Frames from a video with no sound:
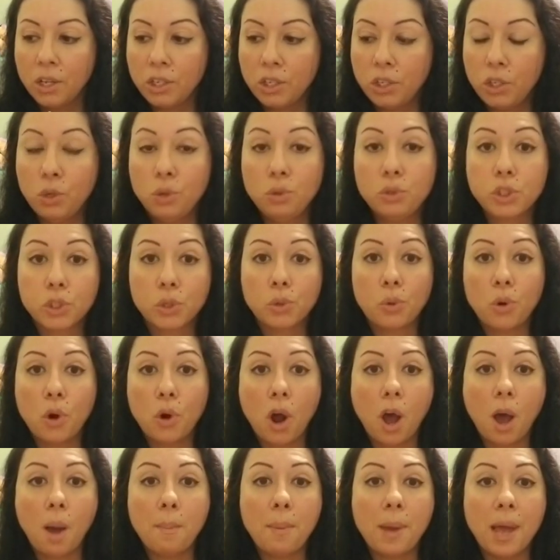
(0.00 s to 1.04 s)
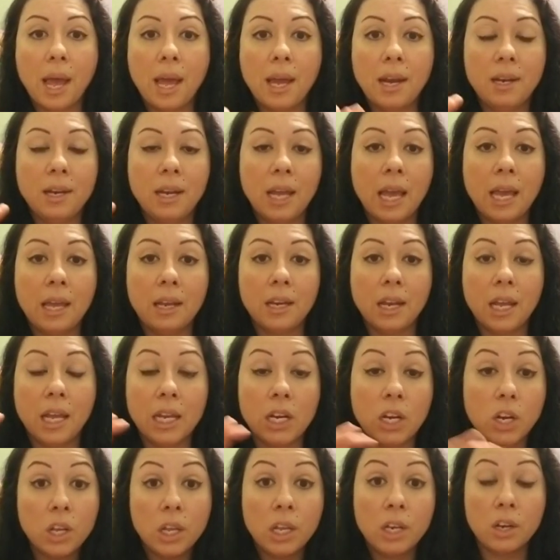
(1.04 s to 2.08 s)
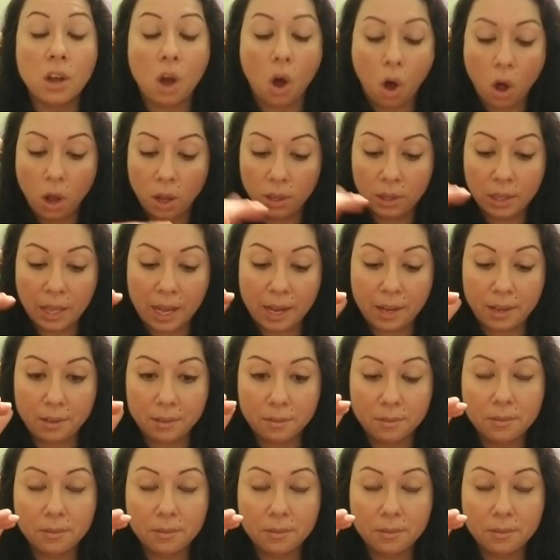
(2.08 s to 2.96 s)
you screw up and it it, it all like